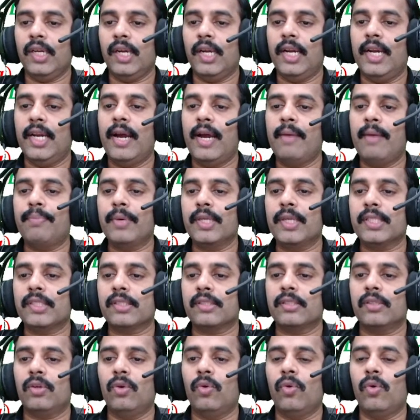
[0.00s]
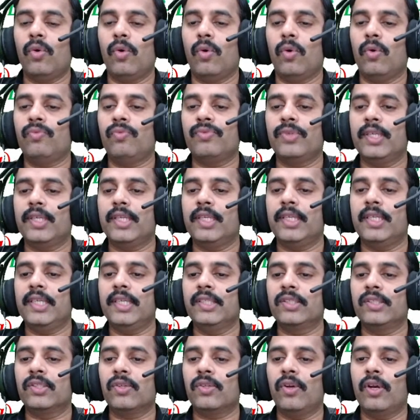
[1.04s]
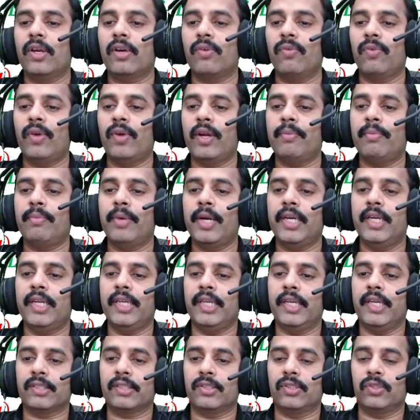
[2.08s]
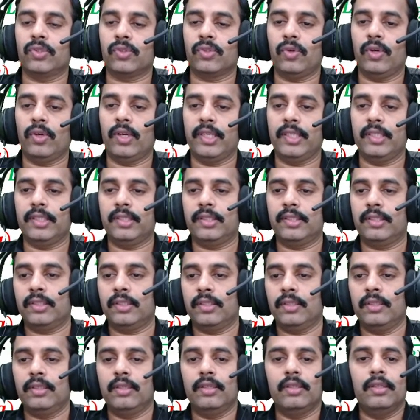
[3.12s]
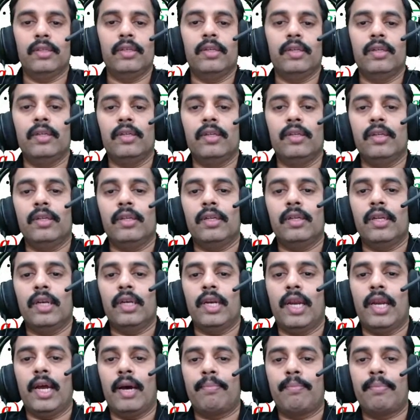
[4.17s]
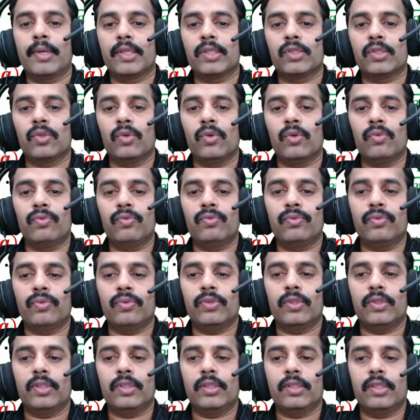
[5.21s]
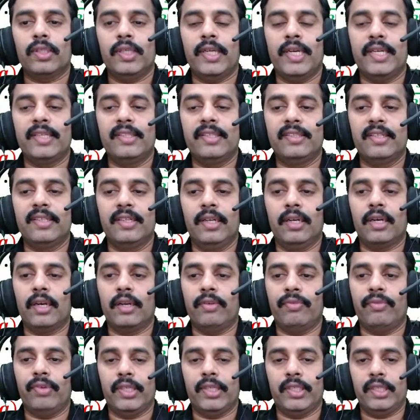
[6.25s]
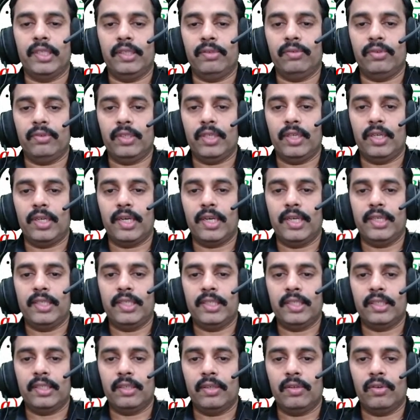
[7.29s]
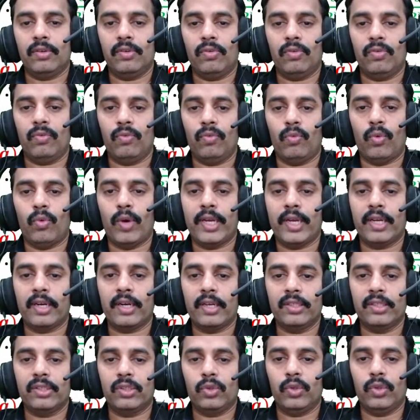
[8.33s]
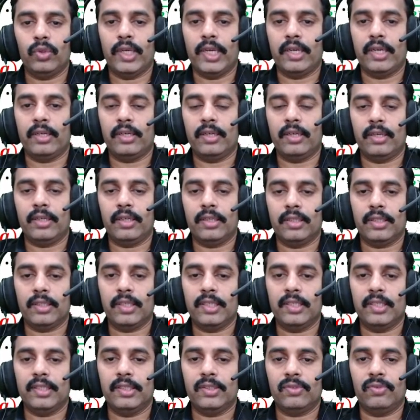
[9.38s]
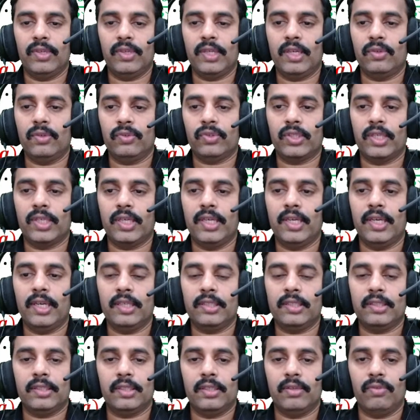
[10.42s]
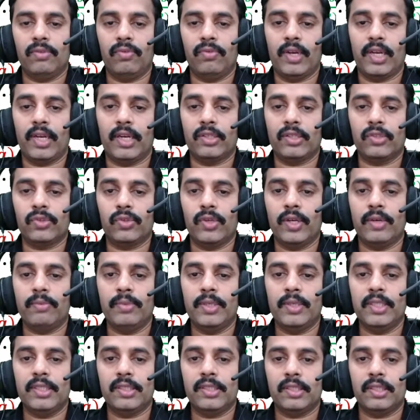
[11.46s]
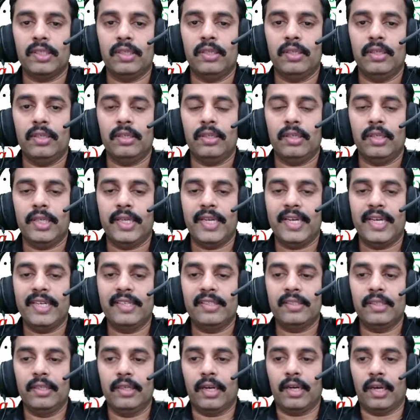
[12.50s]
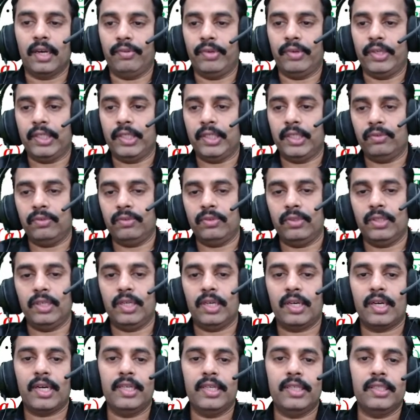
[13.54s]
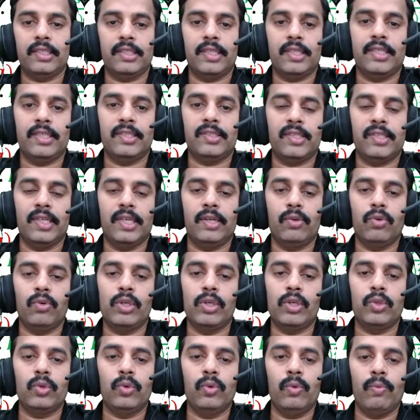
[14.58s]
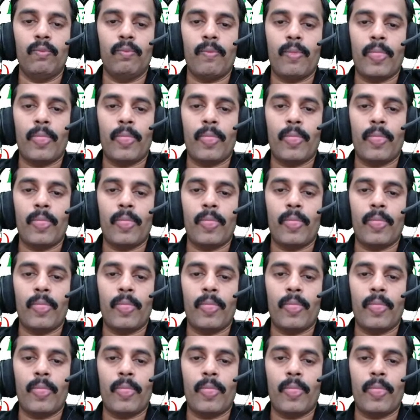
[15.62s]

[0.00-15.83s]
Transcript: Laplace of d square y by dx square is Laplace of nth derivative, right? Y raised to n. That is we have studied as y raised to n means nth derivative, right? That is equal to